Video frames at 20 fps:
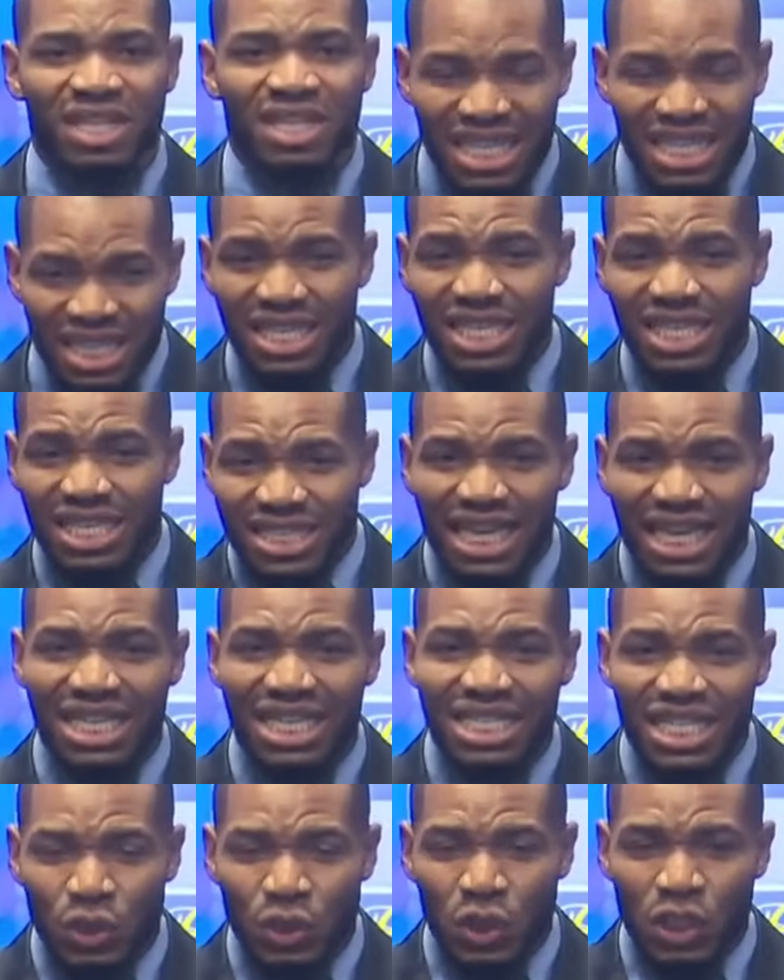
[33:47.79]
He is
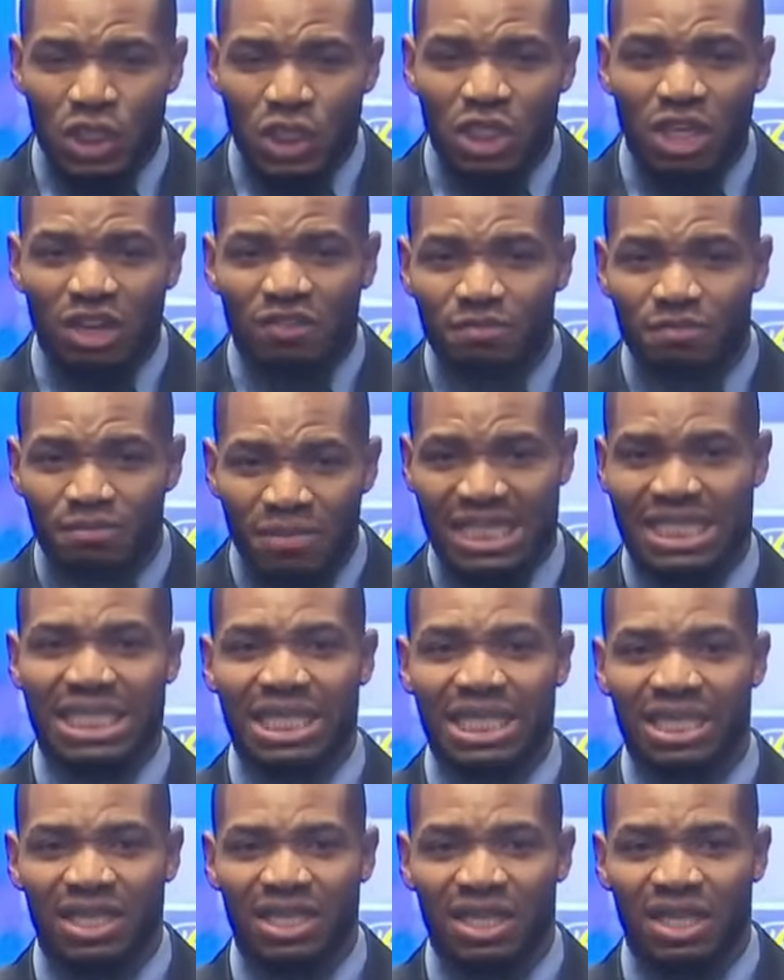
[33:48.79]
telling a story of
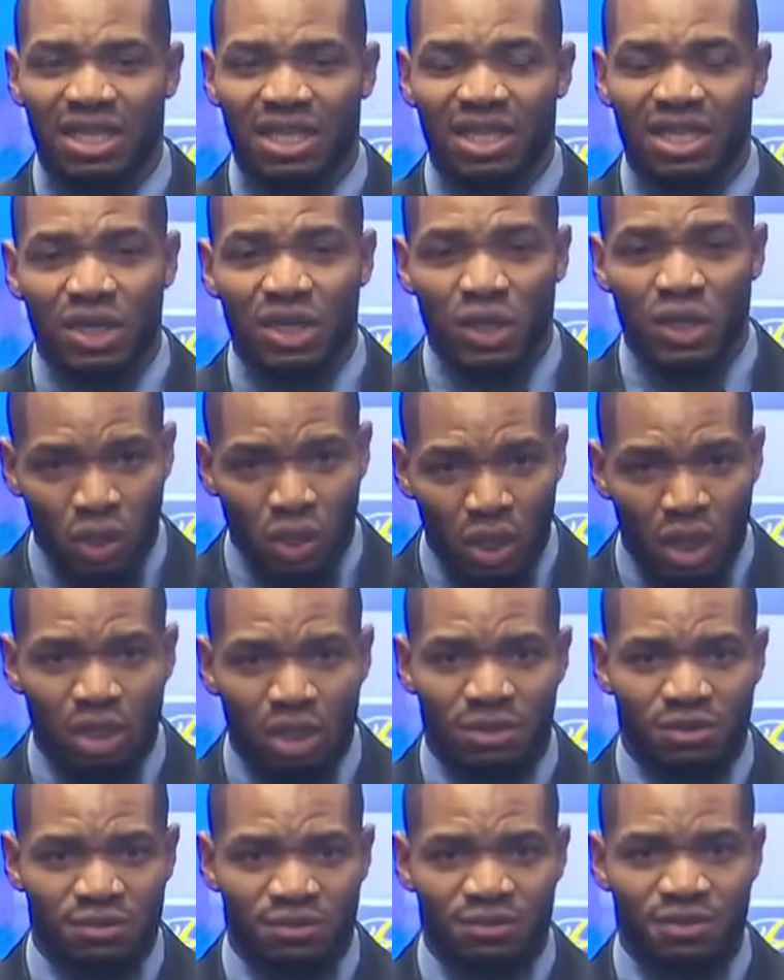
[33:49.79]
mercy,
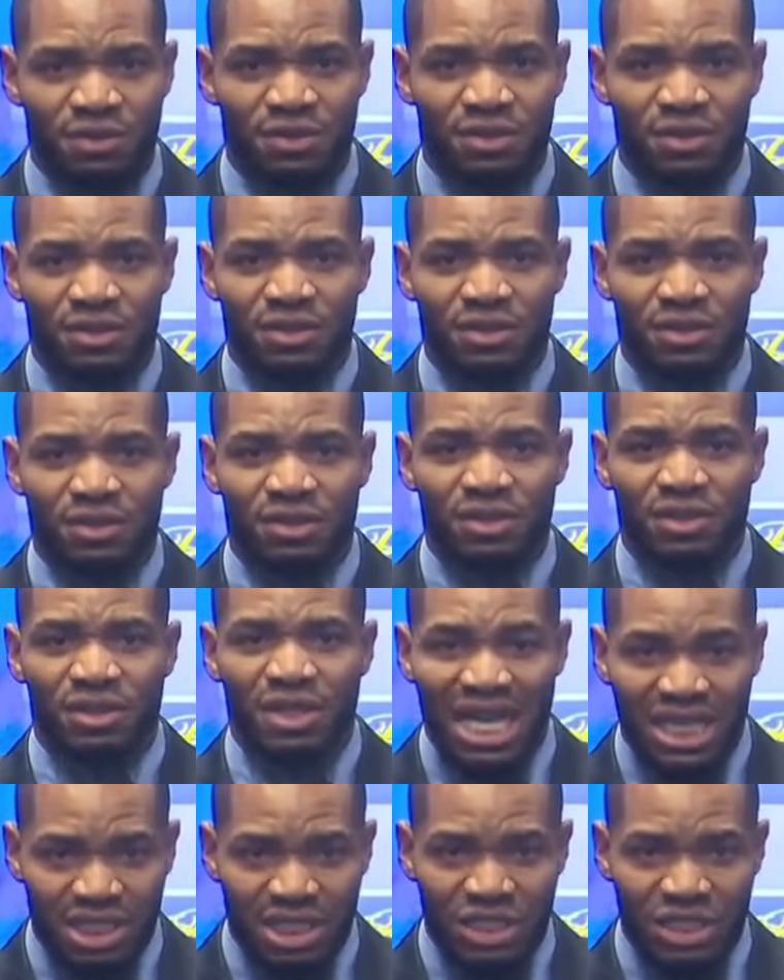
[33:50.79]
love,
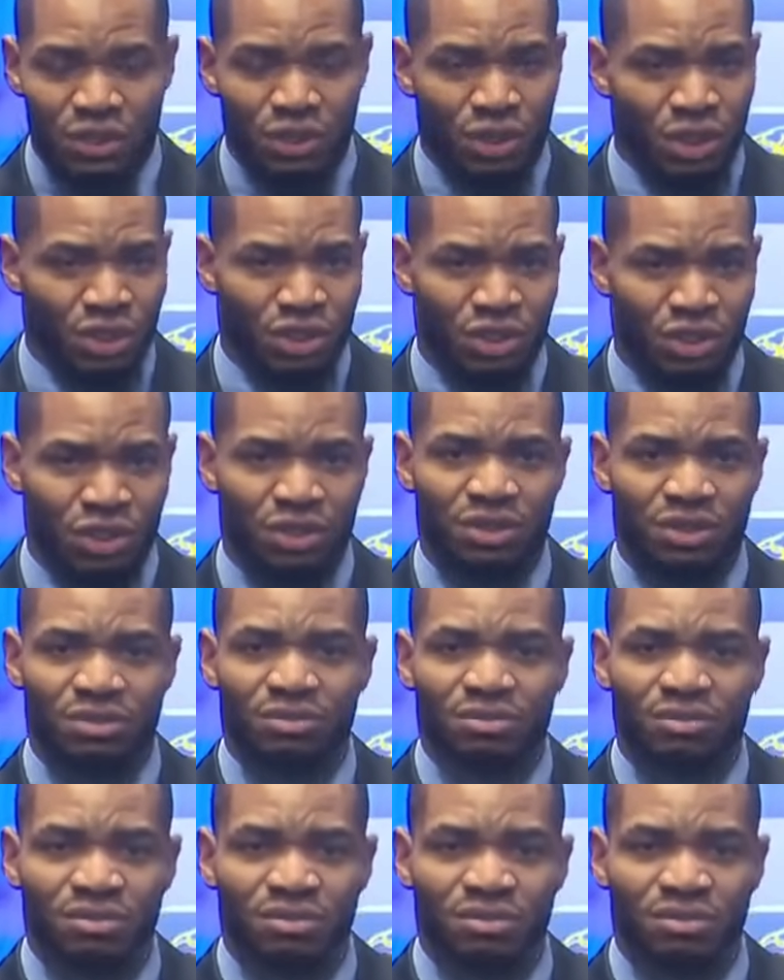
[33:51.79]
and destruction.